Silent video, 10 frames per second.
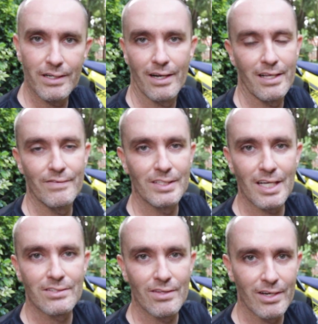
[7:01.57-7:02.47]
did I even
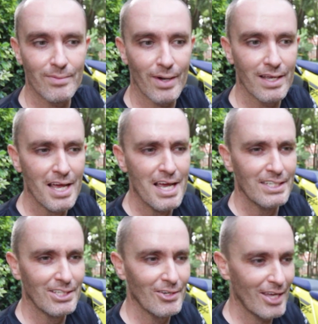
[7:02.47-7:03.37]
touch the rear brake,
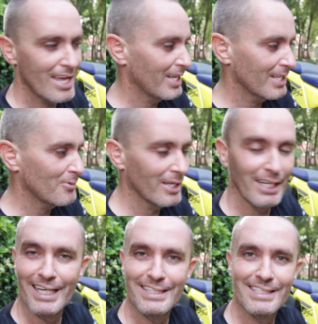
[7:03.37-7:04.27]
so you can get quite
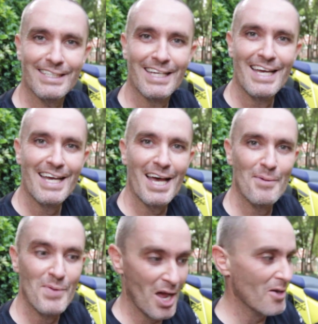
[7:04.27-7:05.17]
lazy
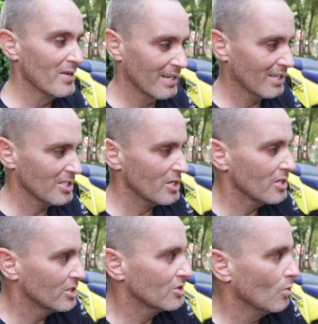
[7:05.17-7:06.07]
knowing, because it
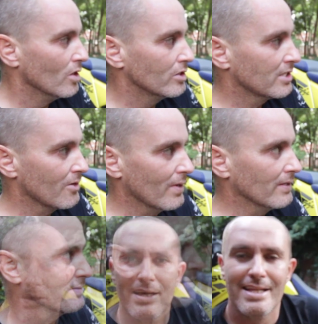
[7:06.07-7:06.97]
just works so well.
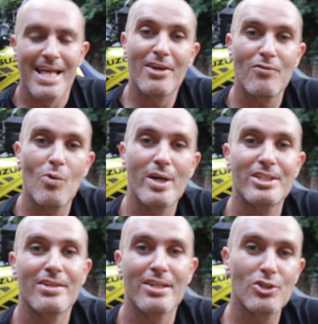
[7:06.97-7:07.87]
Thank you for
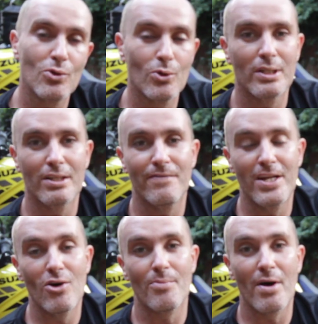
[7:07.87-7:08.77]
watching the short little
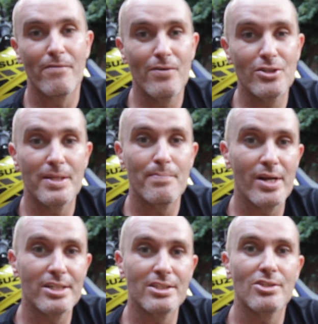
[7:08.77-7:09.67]
video on my first
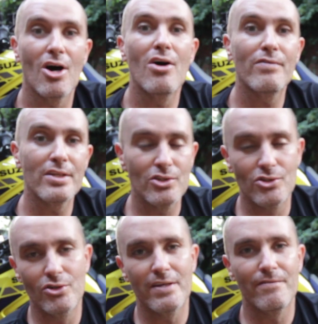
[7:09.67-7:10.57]
impressions of the
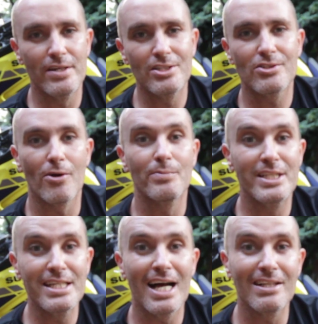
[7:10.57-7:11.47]
Suzuki V-Strom
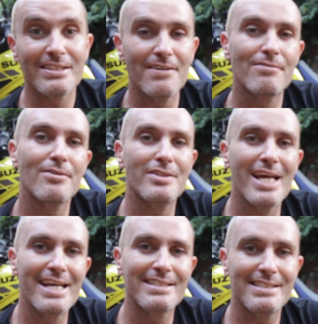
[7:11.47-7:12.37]
DL 1050
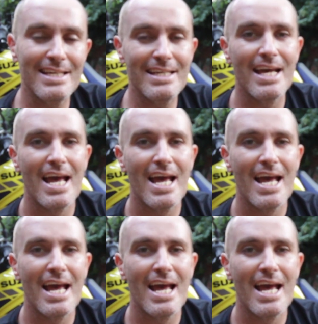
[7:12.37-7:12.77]
XT.